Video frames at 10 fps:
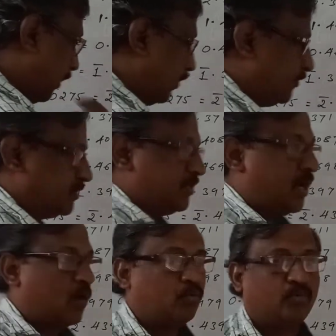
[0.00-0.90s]
now we will see
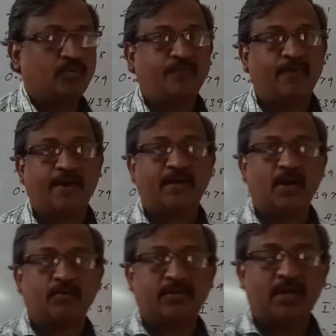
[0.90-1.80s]
how to find
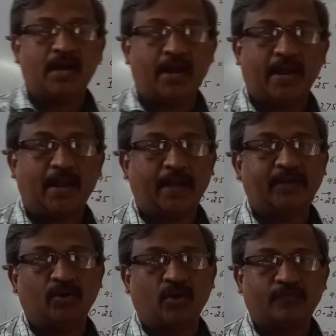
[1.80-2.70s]
out the
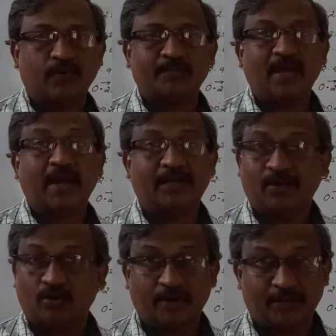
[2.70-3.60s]
antilog from the
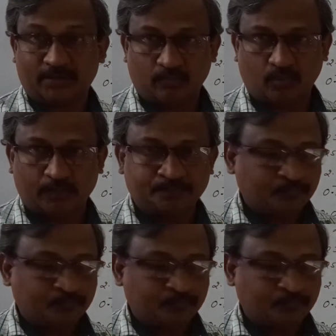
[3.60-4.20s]
anti-logarithm book.